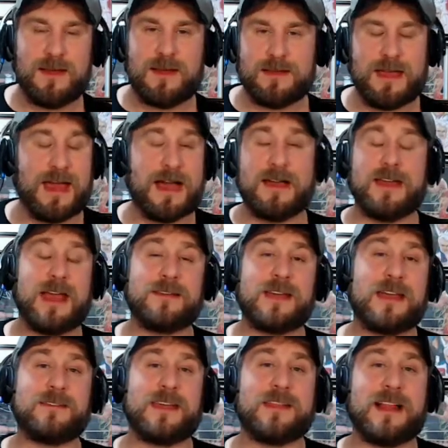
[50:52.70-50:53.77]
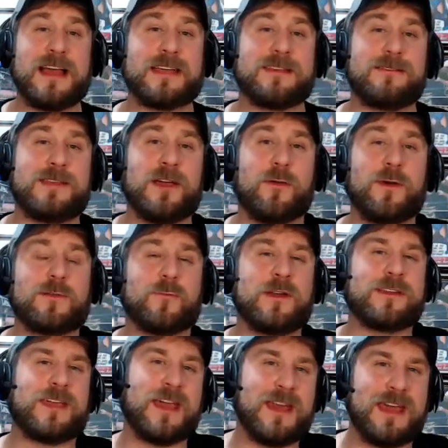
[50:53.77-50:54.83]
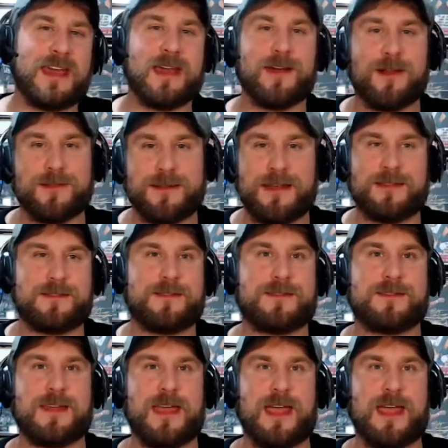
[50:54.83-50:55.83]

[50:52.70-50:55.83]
Yeah, and it like, when Kenny held it,